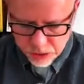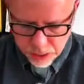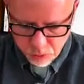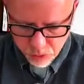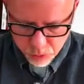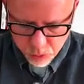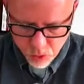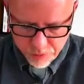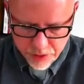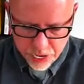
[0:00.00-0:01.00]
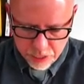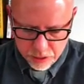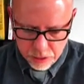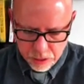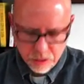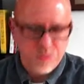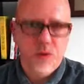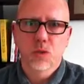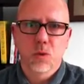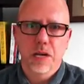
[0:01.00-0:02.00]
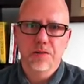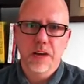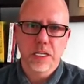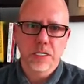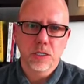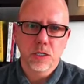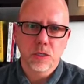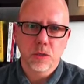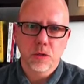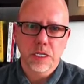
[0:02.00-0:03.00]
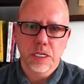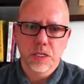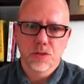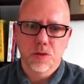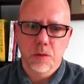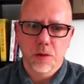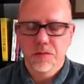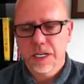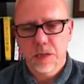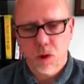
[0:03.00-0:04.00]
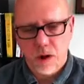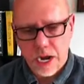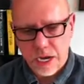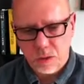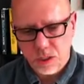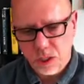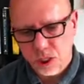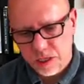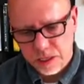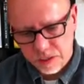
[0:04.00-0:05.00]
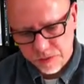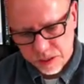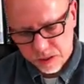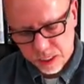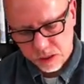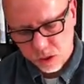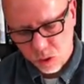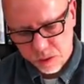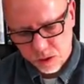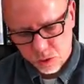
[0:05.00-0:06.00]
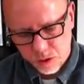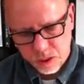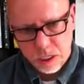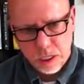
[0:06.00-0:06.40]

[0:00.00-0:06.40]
that will support that. The first one I fell into is from a VMware acquisition that they've since open sourced.